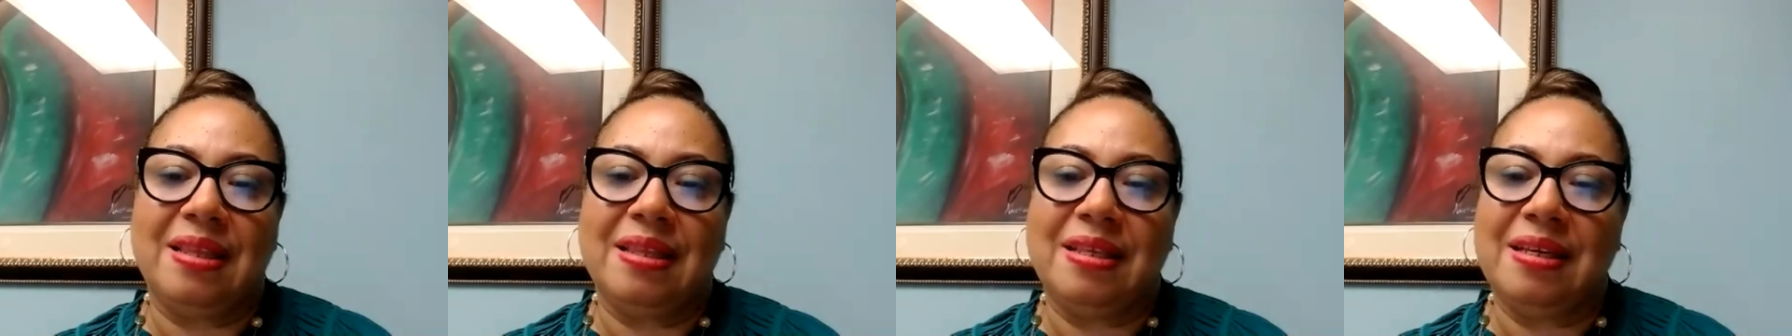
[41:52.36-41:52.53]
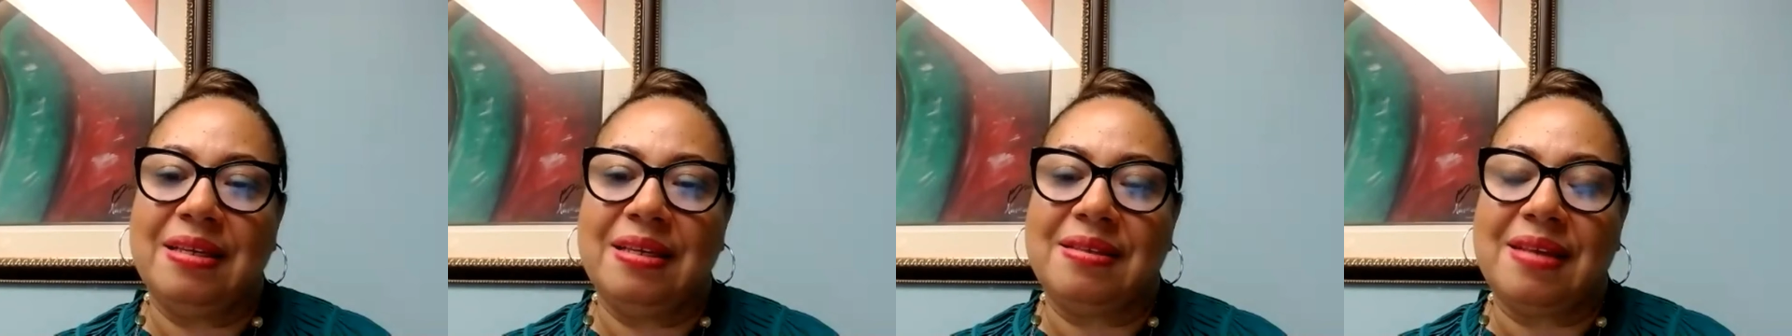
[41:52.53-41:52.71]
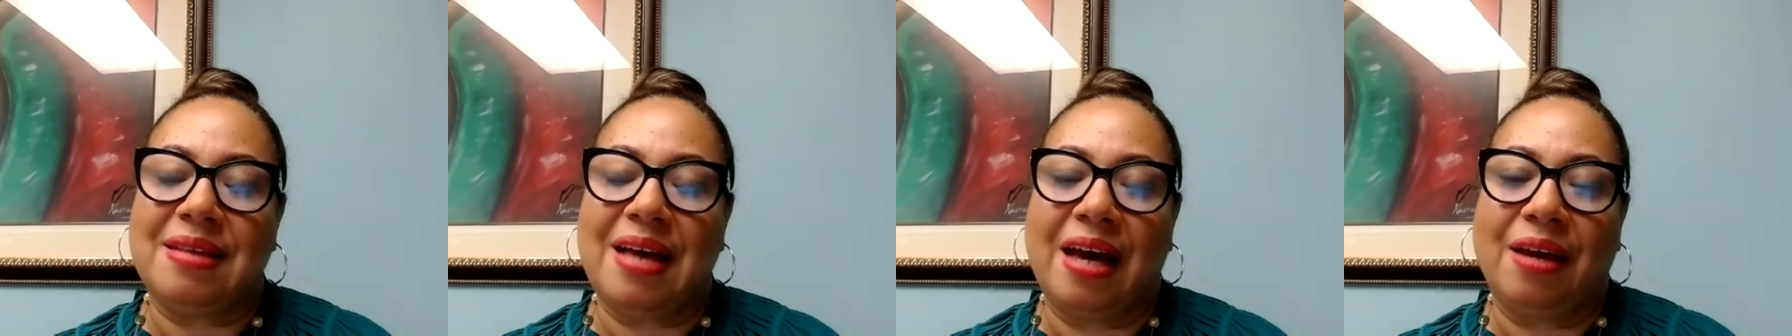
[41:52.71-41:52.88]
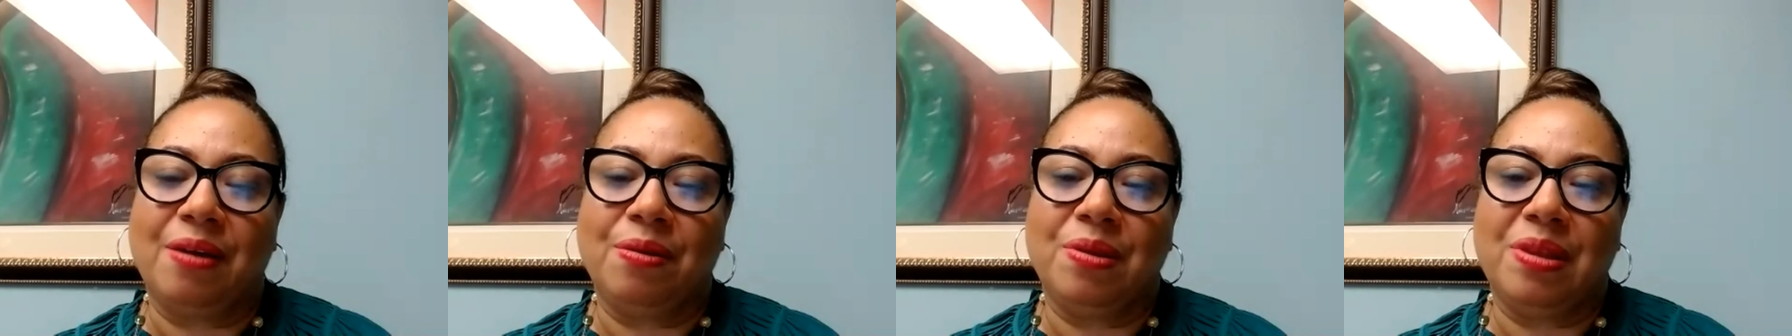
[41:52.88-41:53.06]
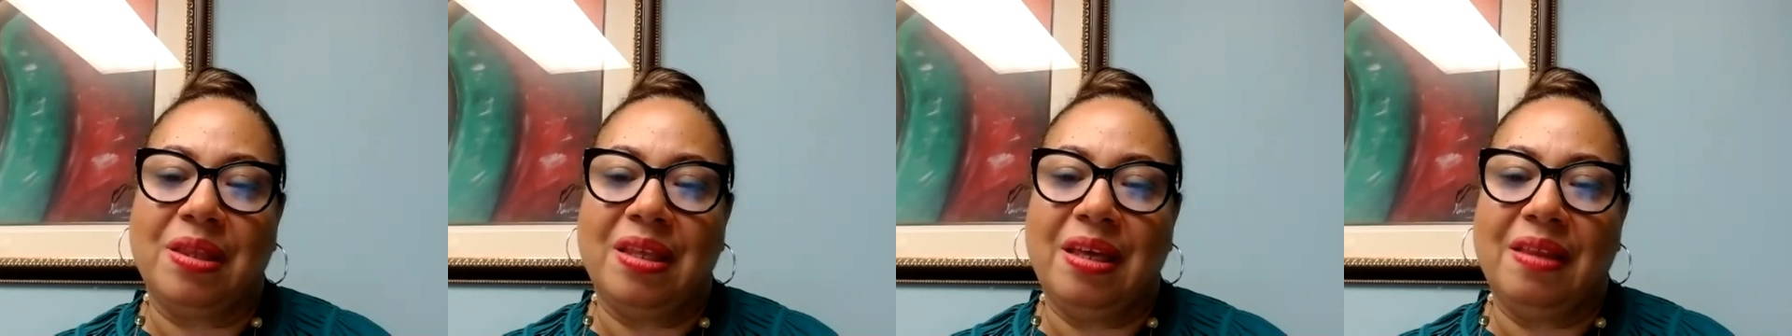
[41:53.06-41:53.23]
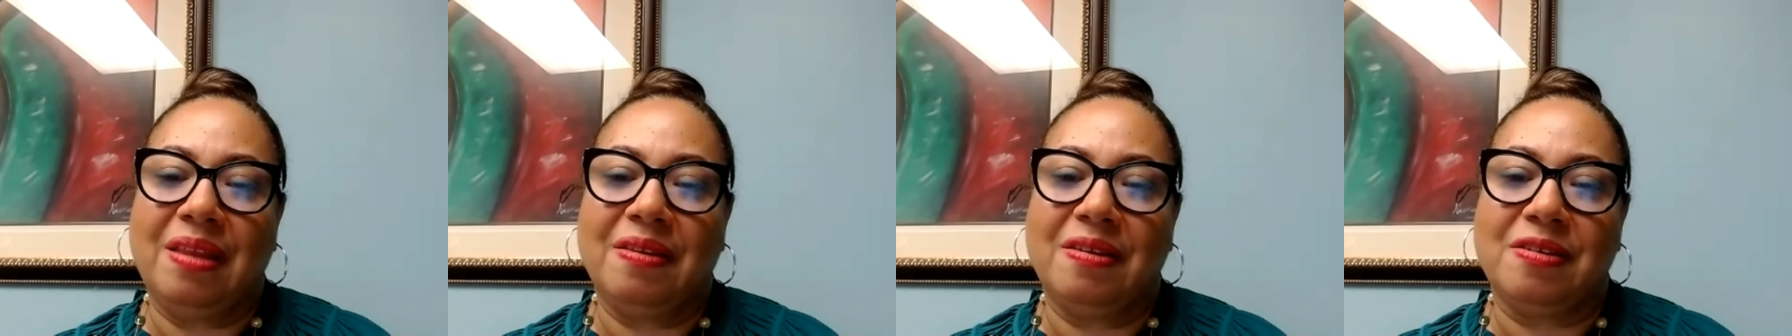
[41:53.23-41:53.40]
this, I don't
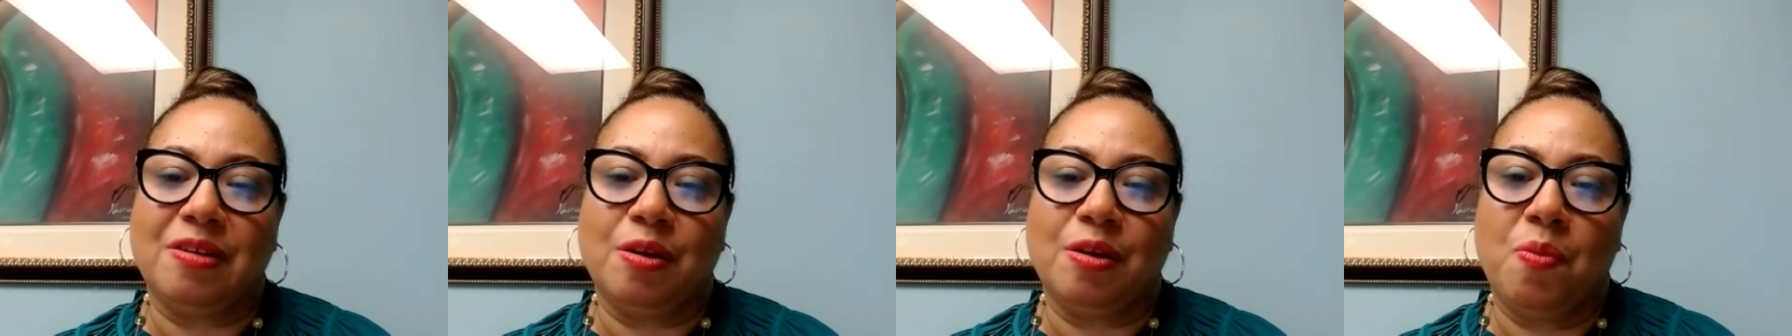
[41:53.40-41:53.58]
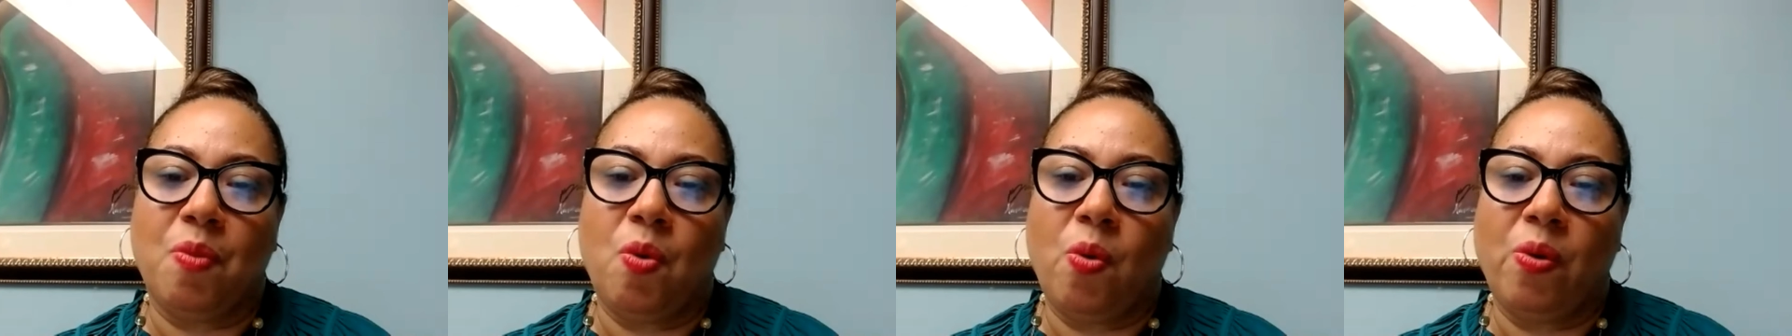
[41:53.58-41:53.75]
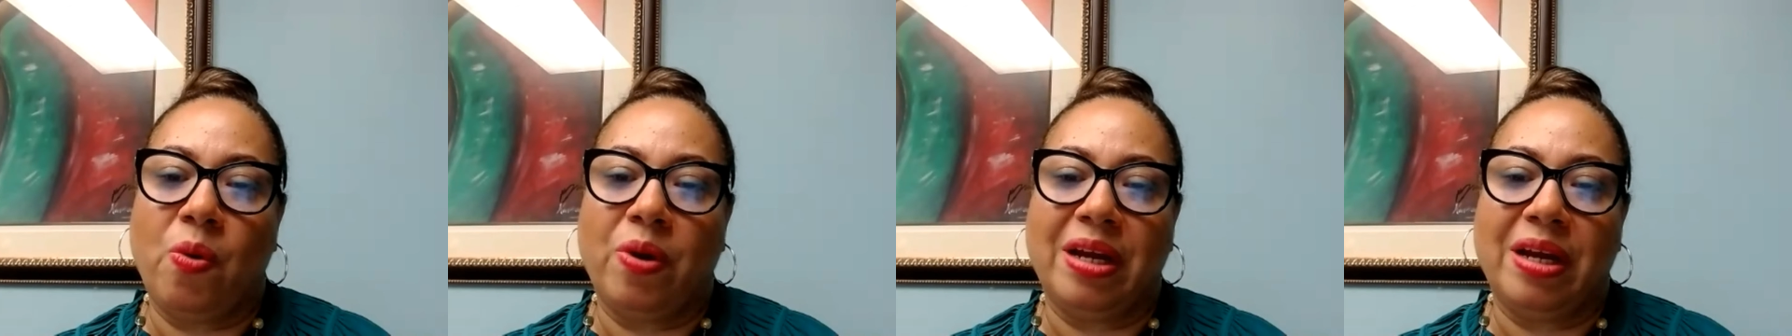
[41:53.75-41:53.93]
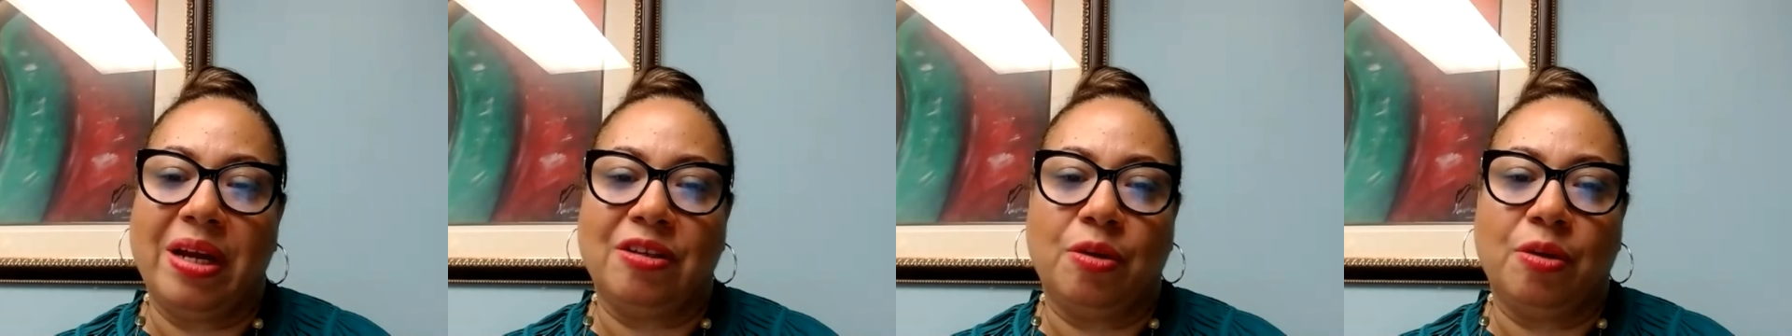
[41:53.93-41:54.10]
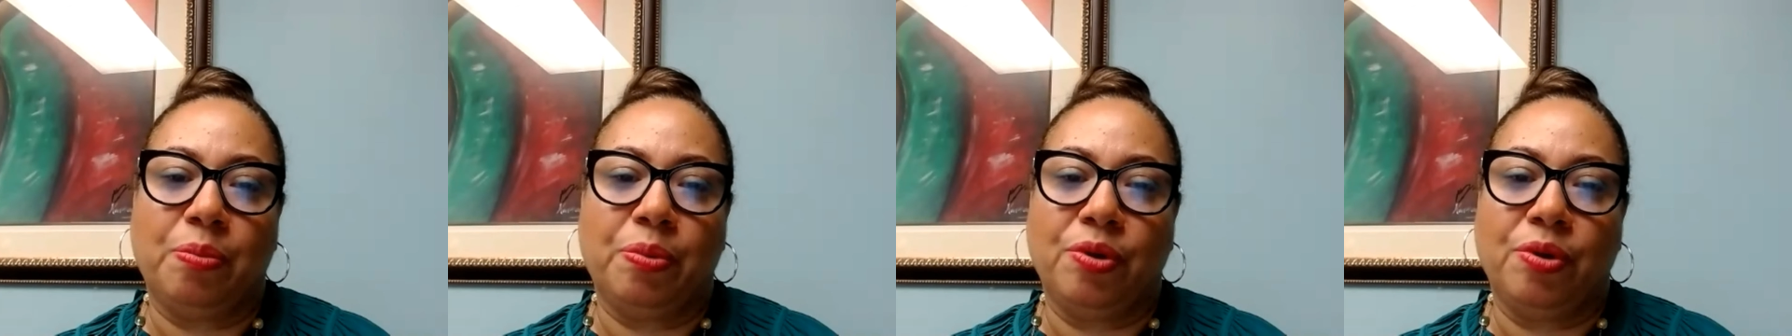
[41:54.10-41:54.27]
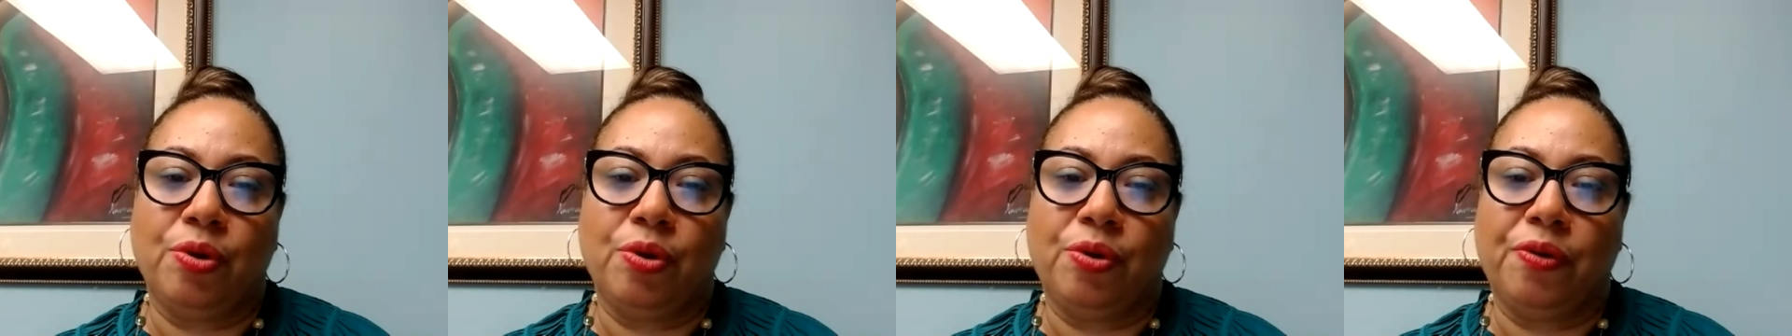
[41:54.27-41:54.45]
think there's a more
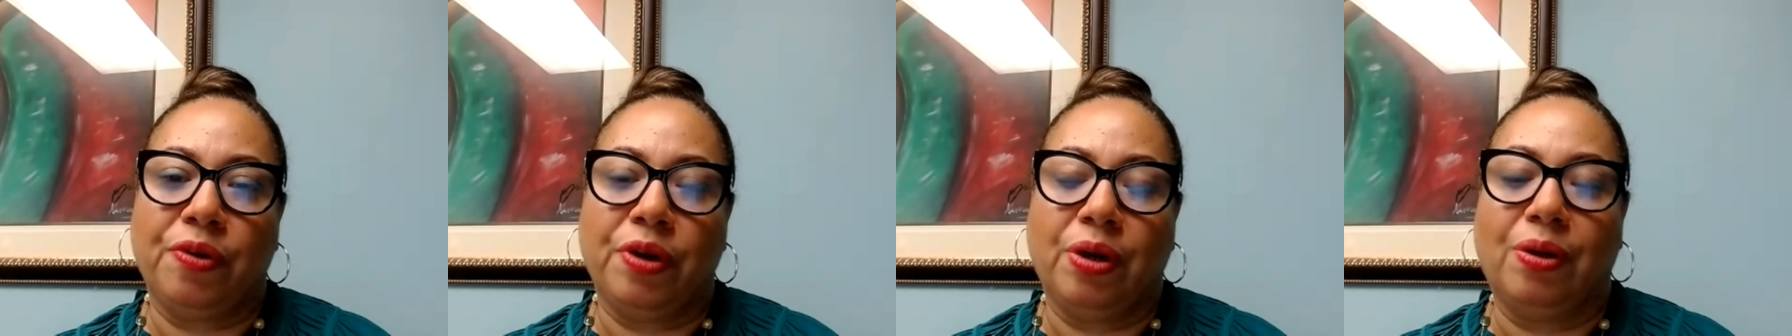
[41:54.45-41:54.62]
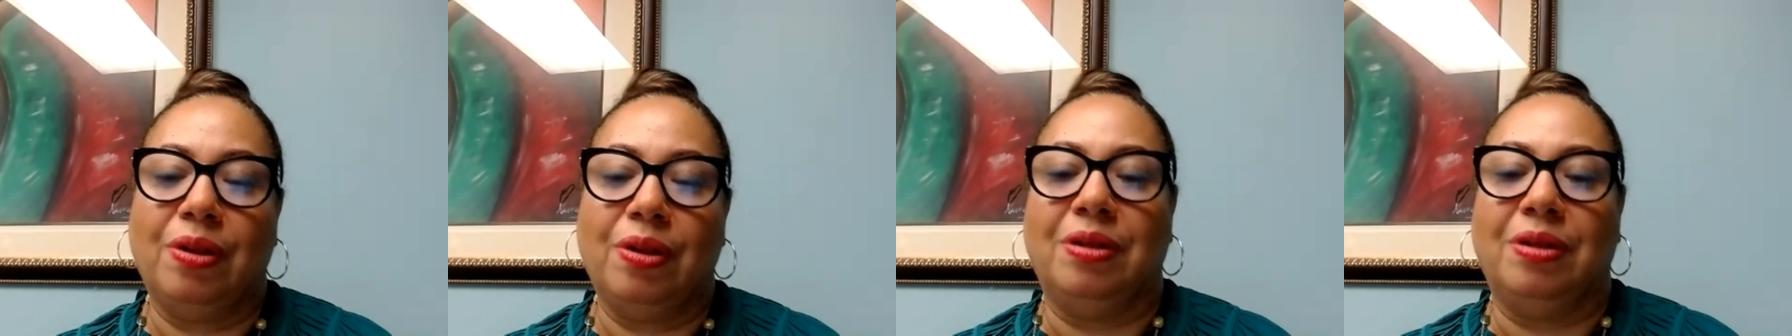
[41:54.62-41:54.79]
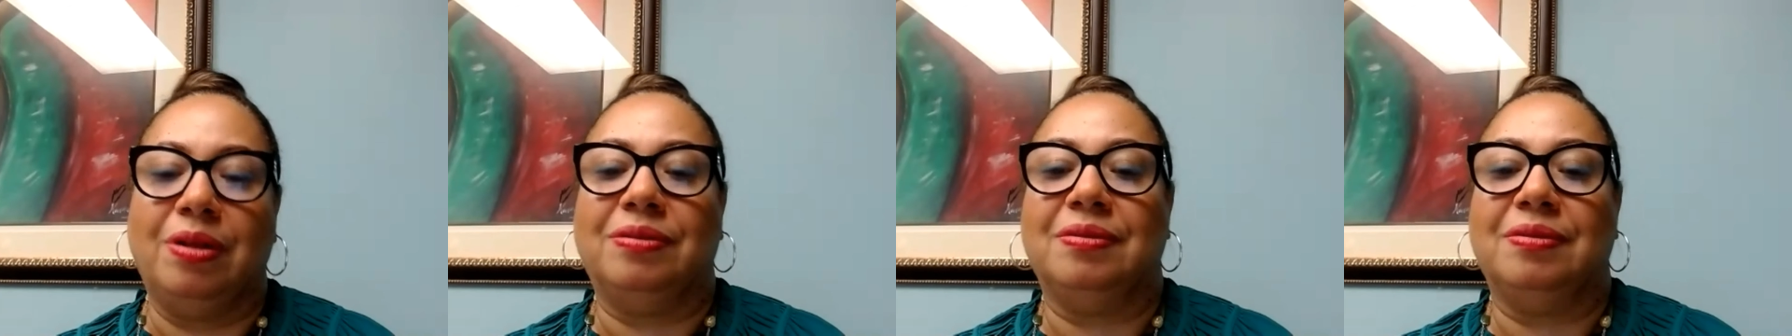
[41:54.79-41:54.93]
entrepreneurial